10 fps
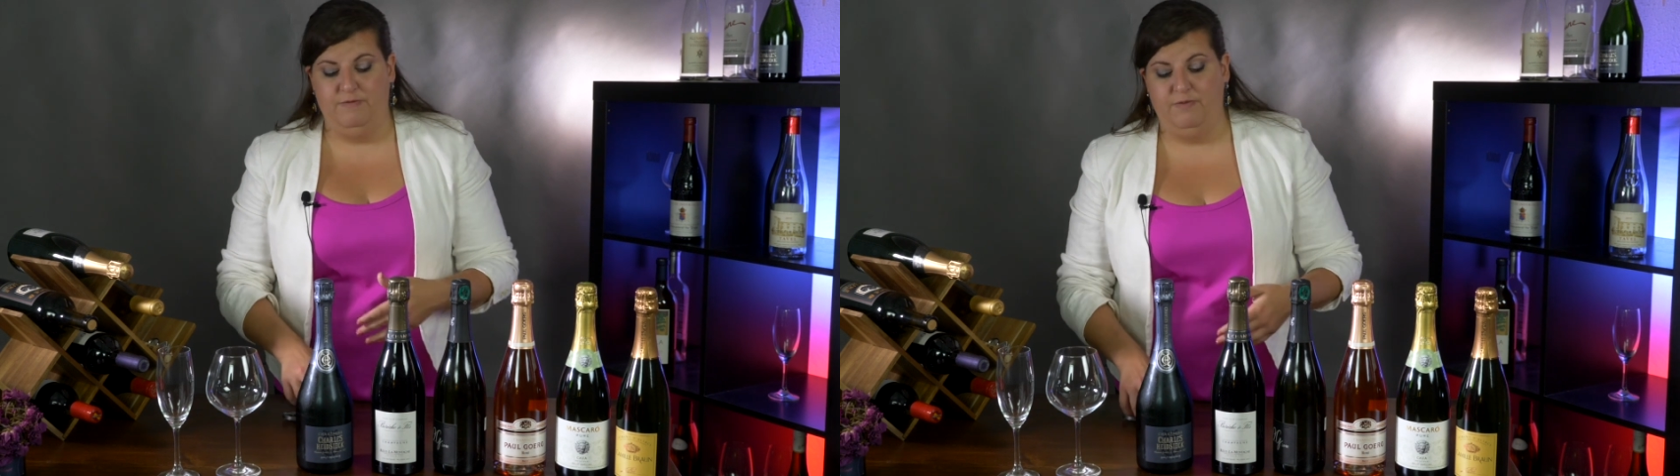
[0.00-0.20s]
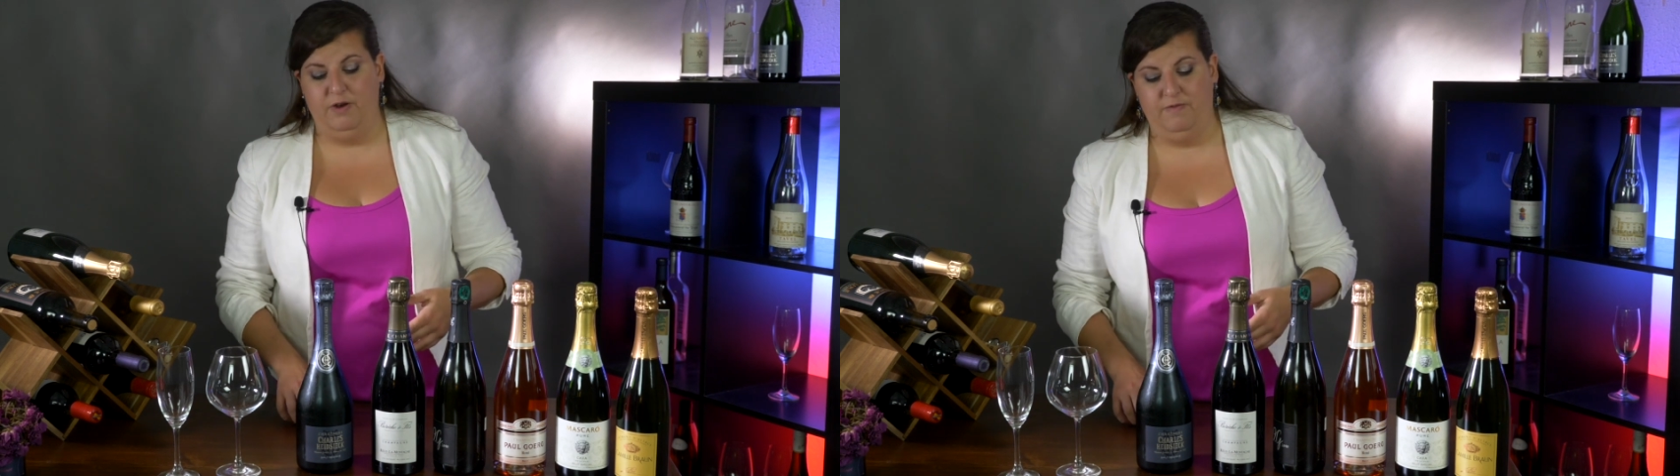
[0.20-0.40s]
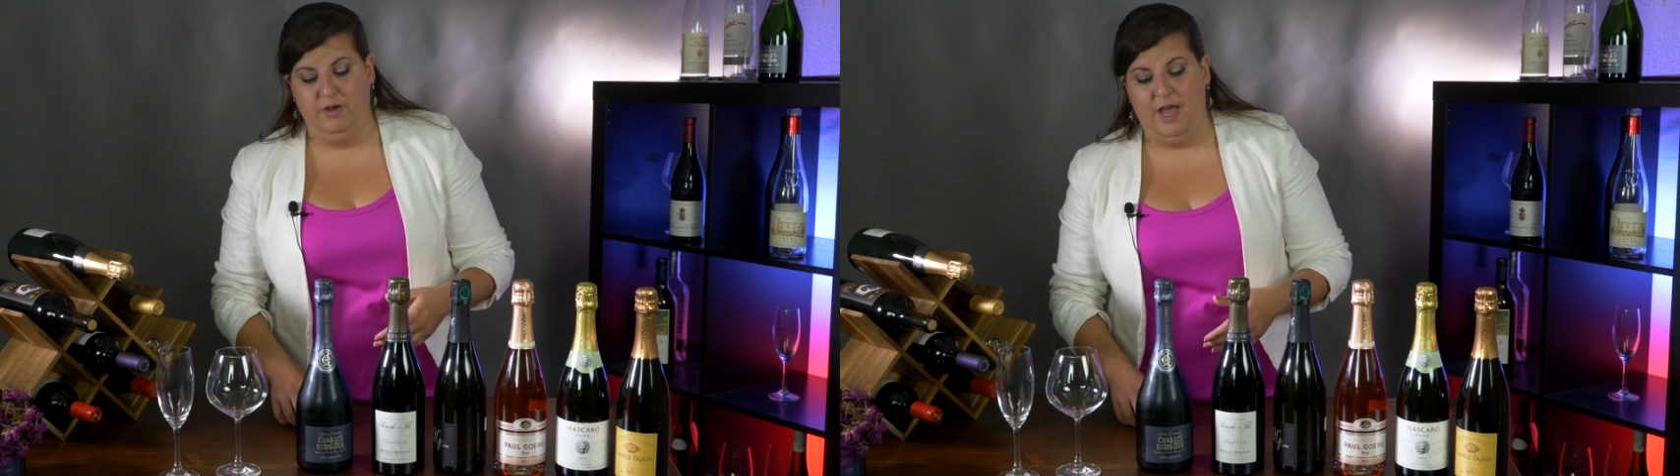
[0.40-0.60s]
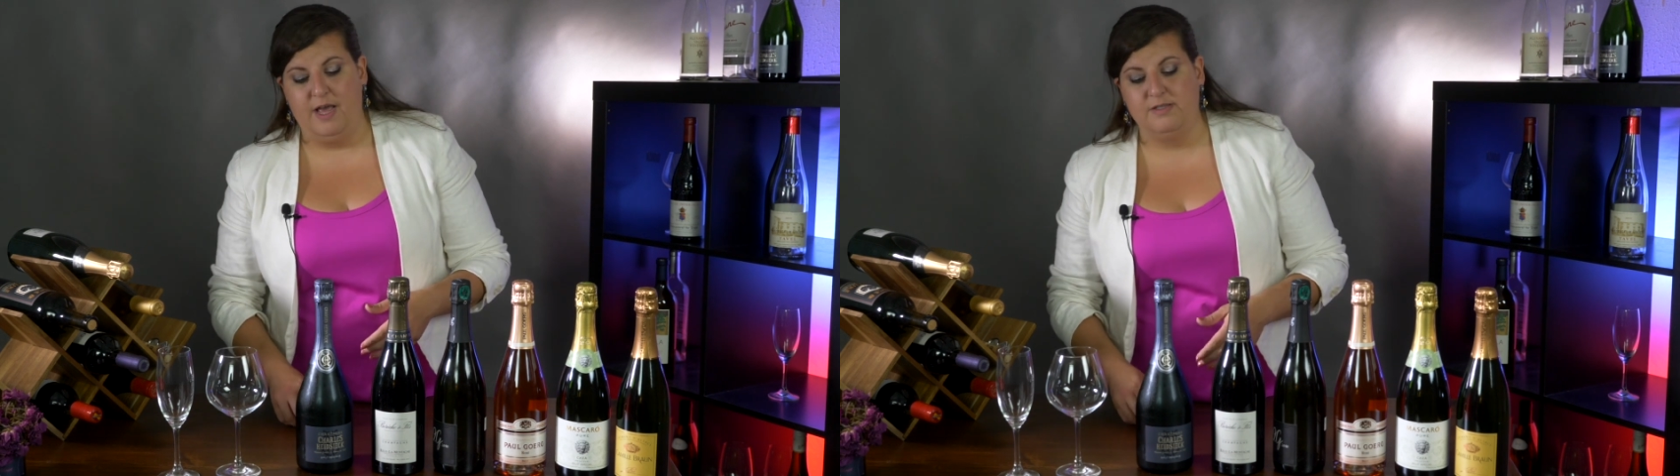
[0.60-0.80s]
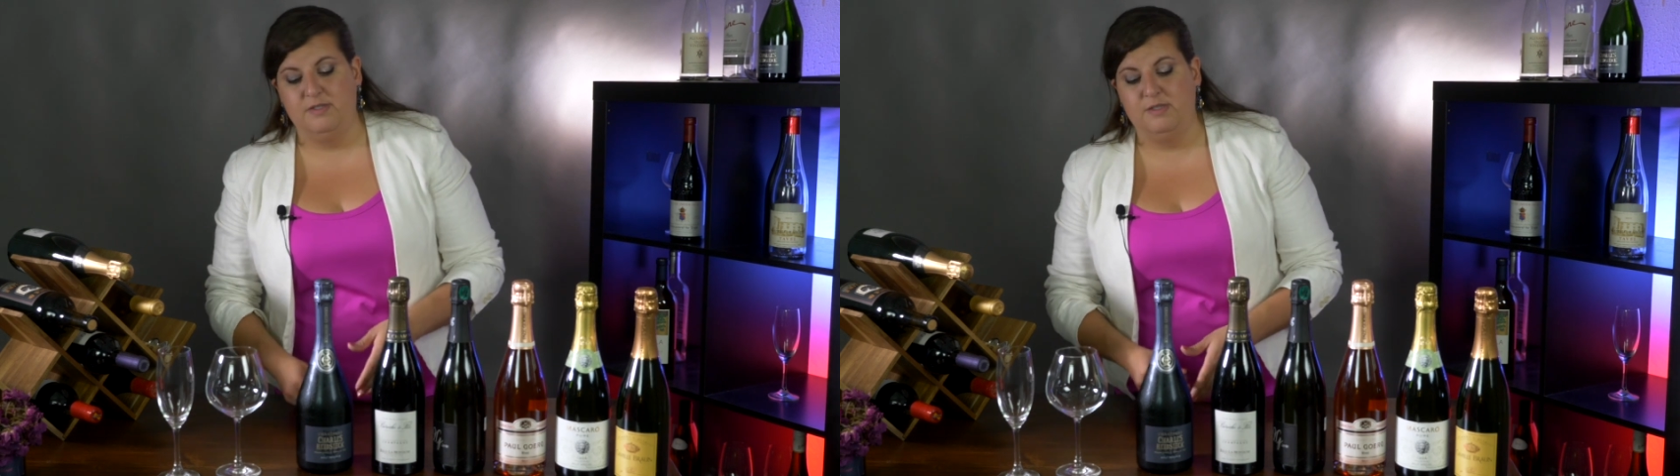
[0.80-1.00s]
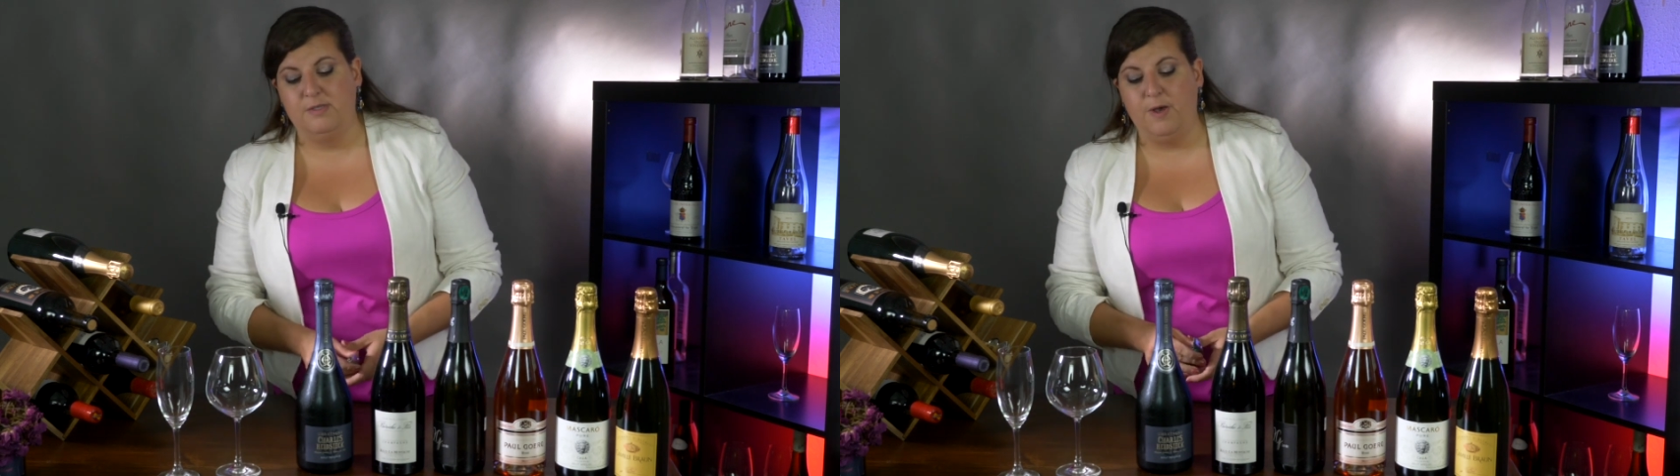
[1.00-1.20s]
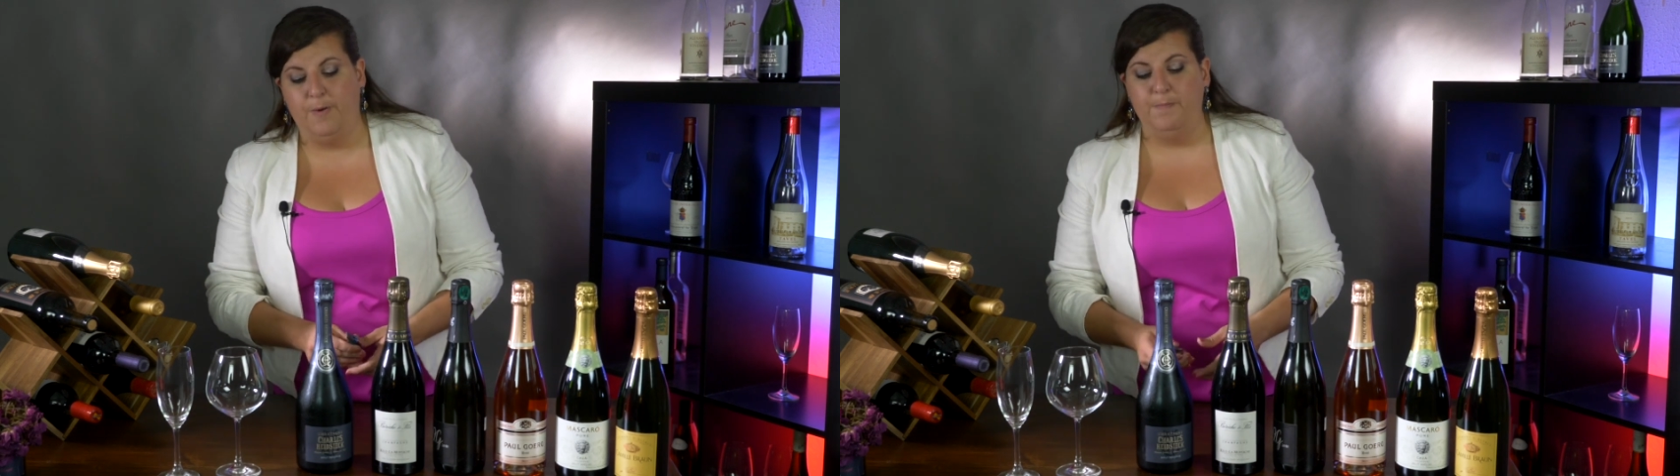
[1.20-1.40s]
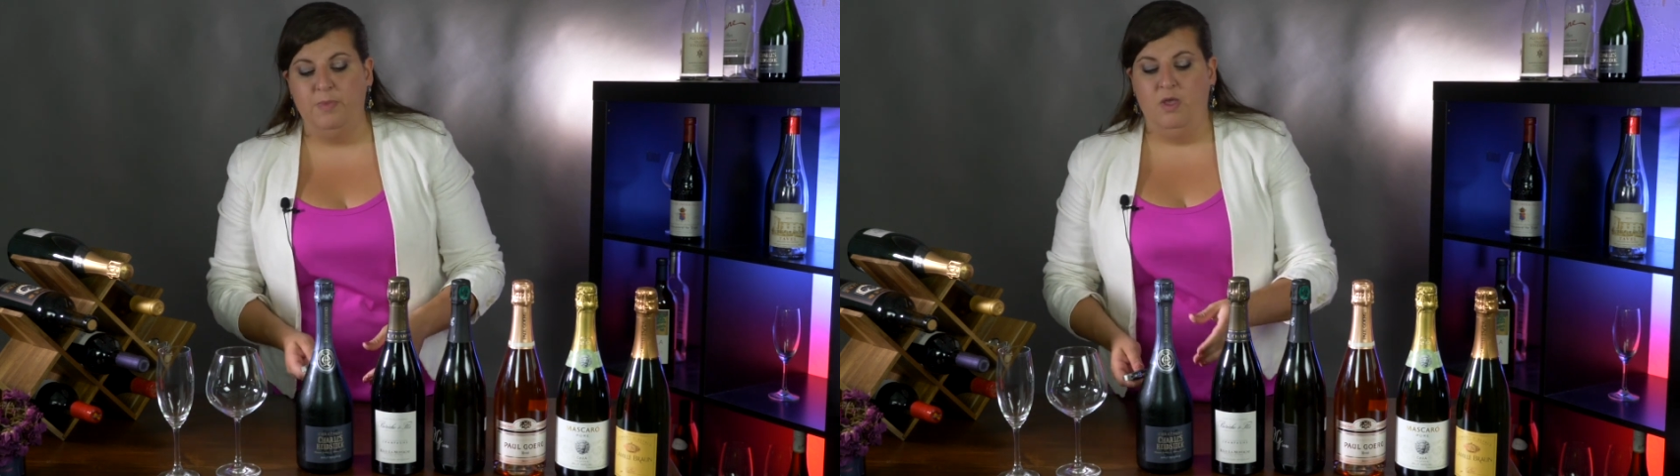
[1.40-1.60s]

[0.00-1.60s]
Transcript: in front of your guests. So,